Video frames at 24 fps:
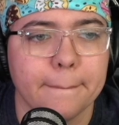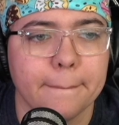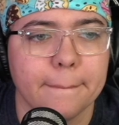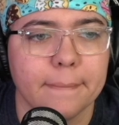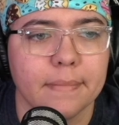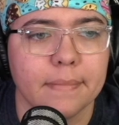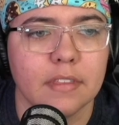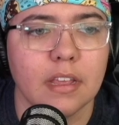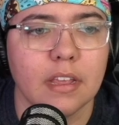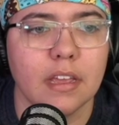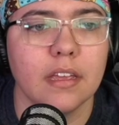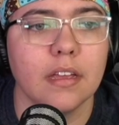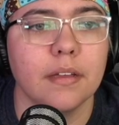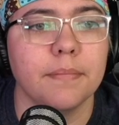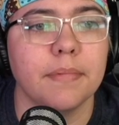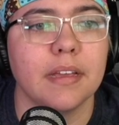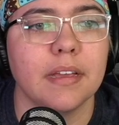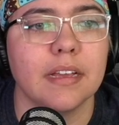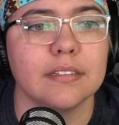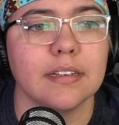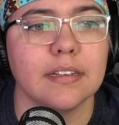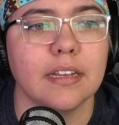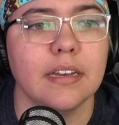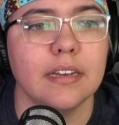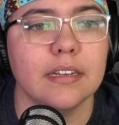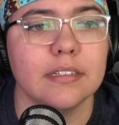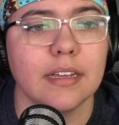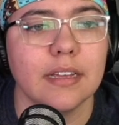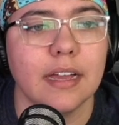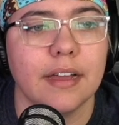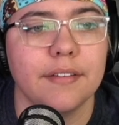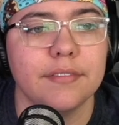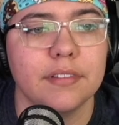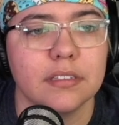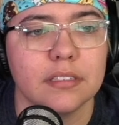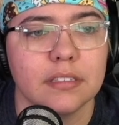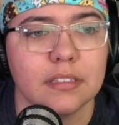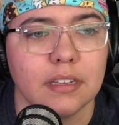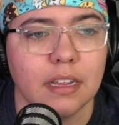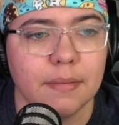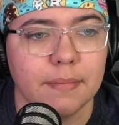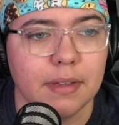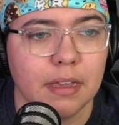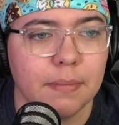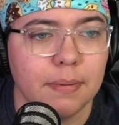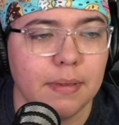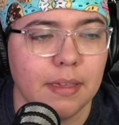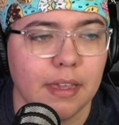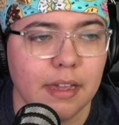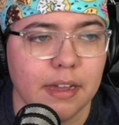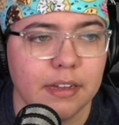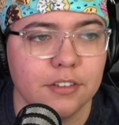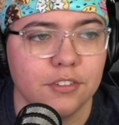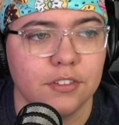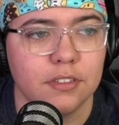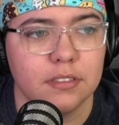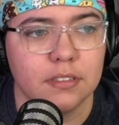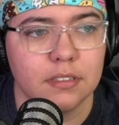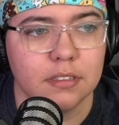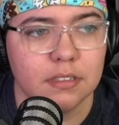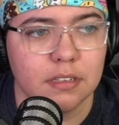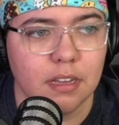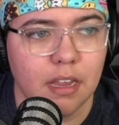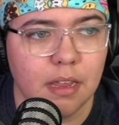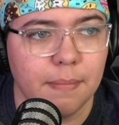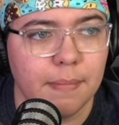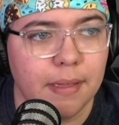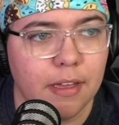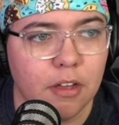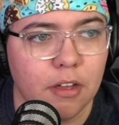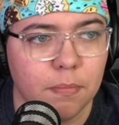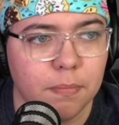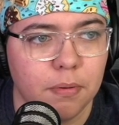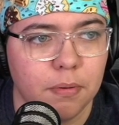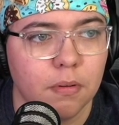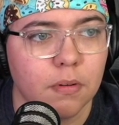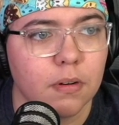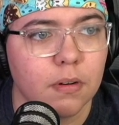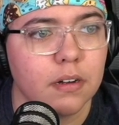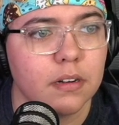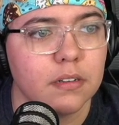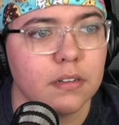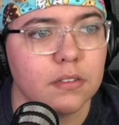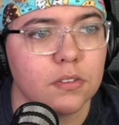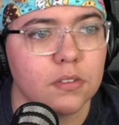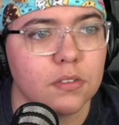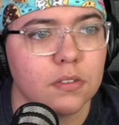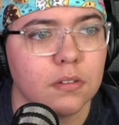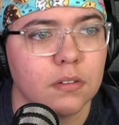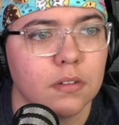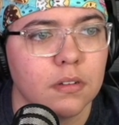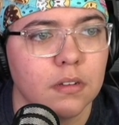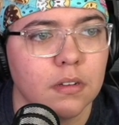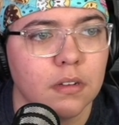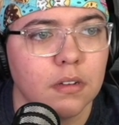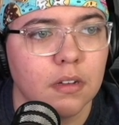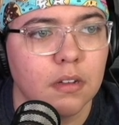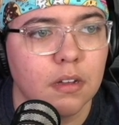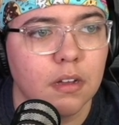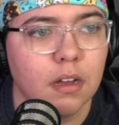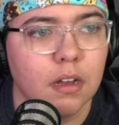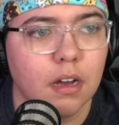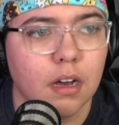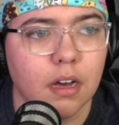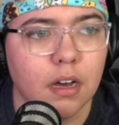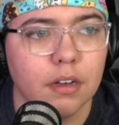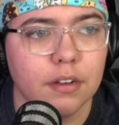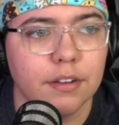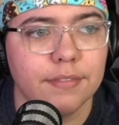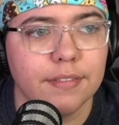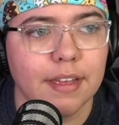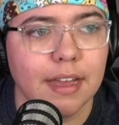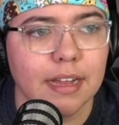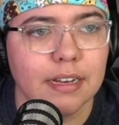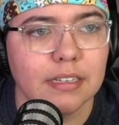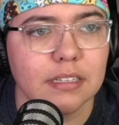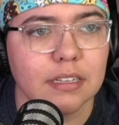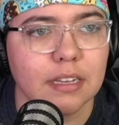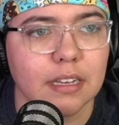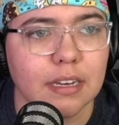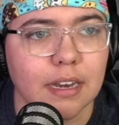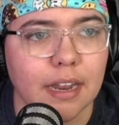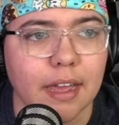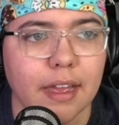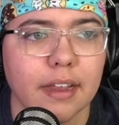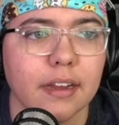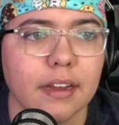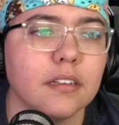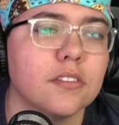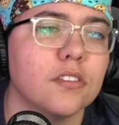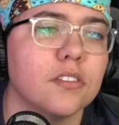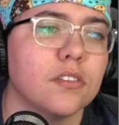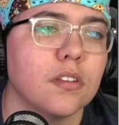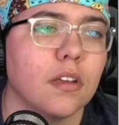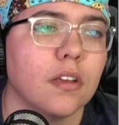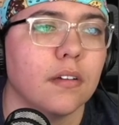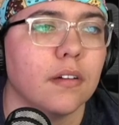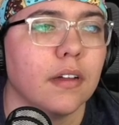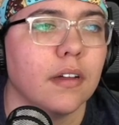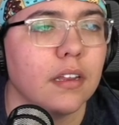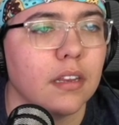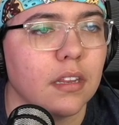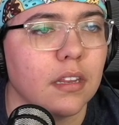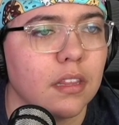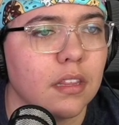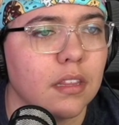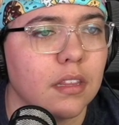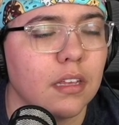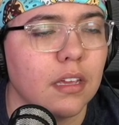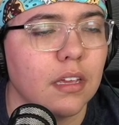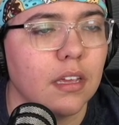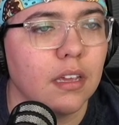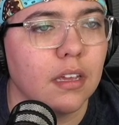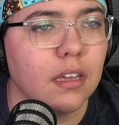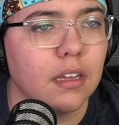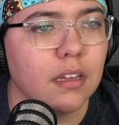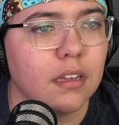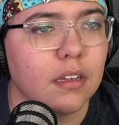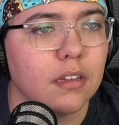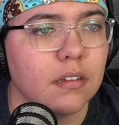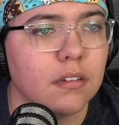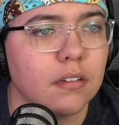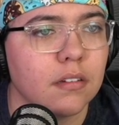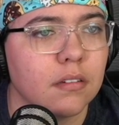because I need it to have the same IP address, the same ports, all of that to connect. So I think